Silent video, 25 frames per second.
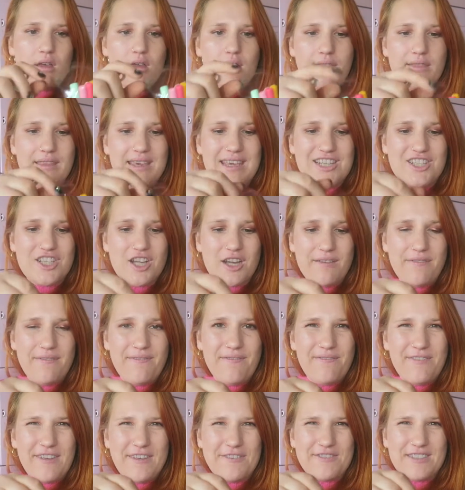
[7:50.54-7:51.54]
These are
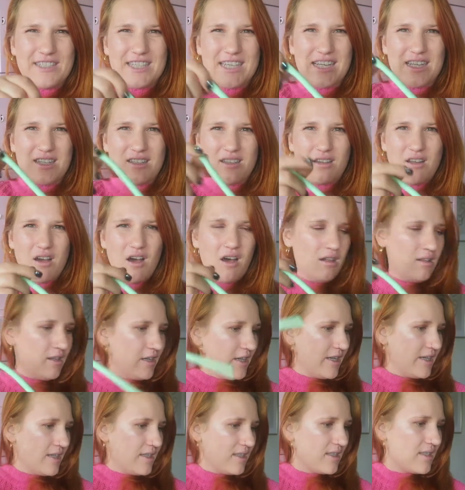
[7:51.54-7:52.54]

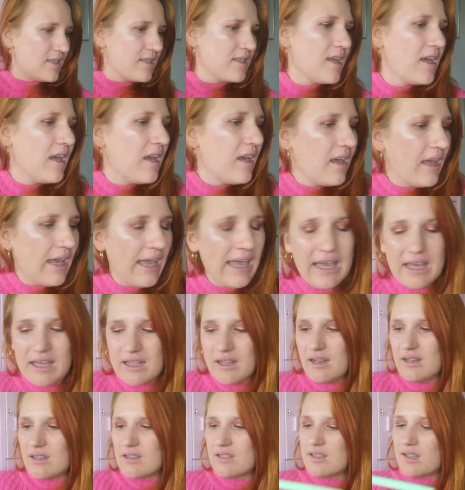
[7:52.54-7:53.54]
$15
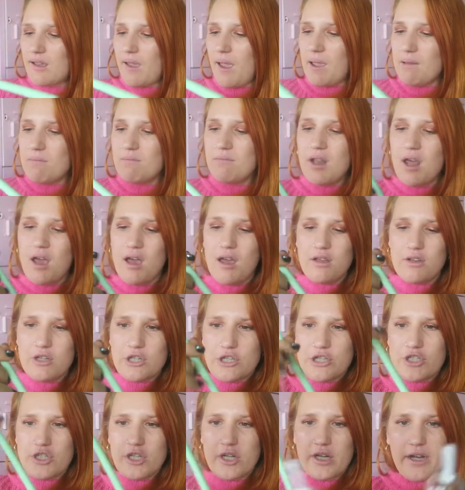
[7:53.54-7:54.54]
and I'm not
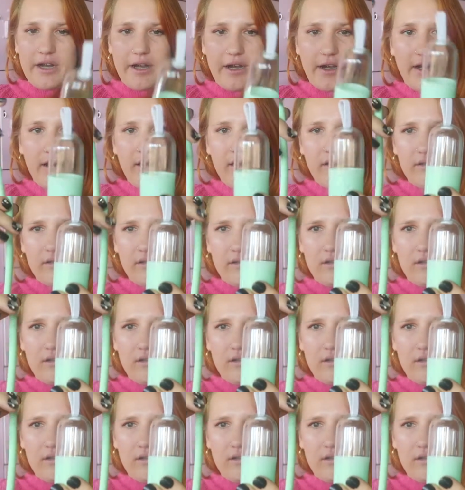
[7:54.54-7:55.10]
sure